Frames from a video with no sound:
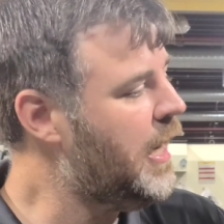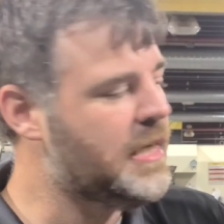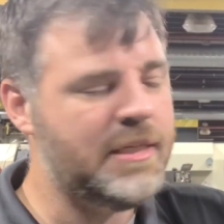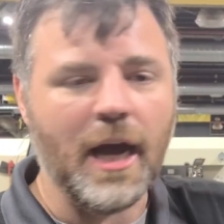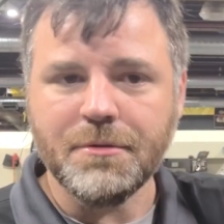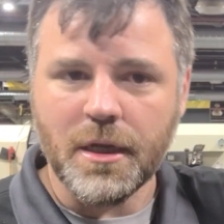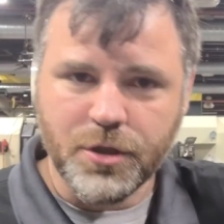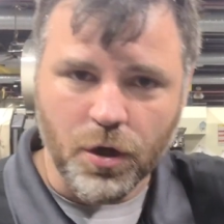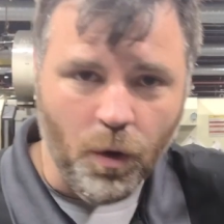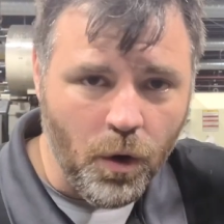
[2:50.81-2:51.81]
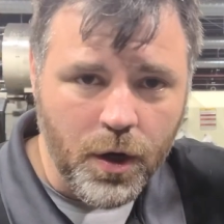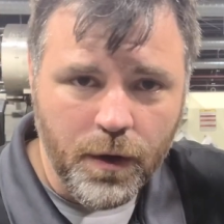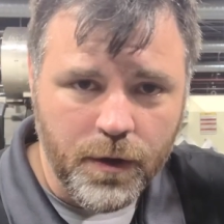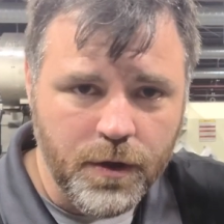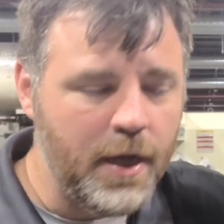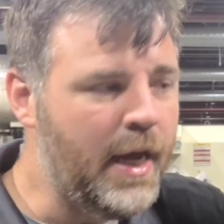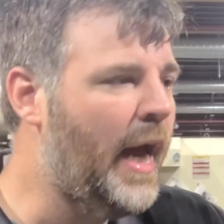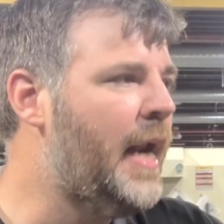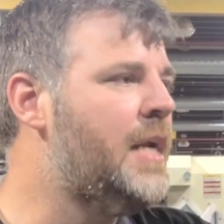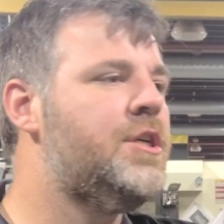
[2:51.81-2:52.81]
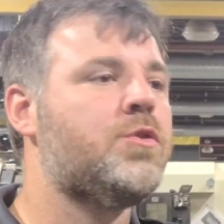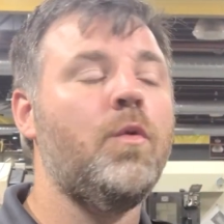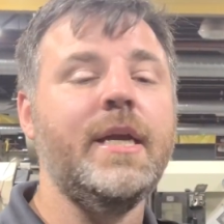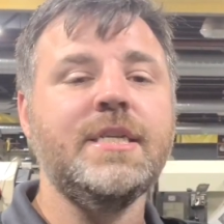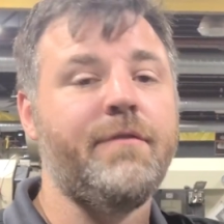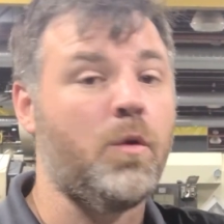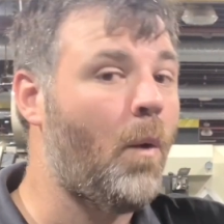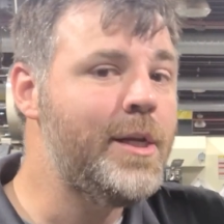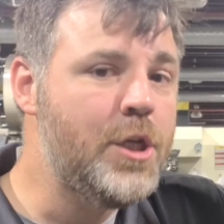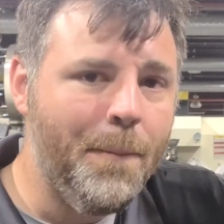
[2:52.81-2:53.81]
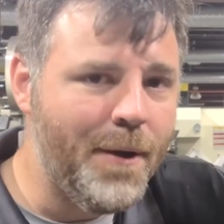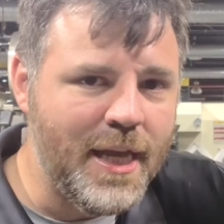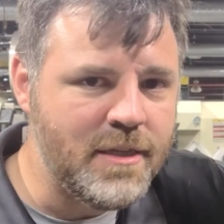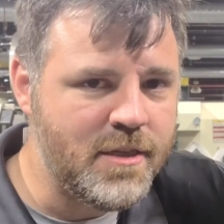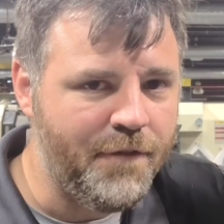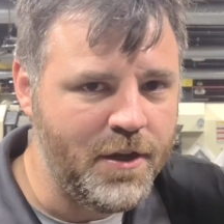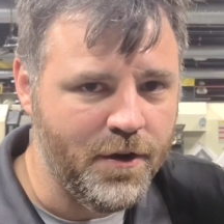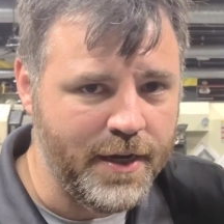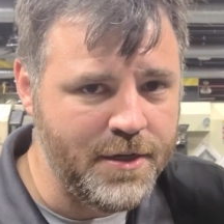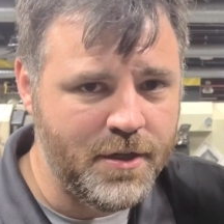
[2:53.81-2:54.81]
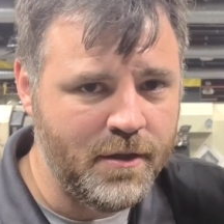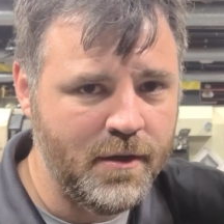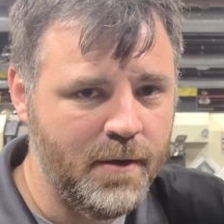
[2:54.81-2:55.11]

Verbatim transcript: It stops up your oil cooler and it just wreaks havoc. Once you put that stuff in your engine,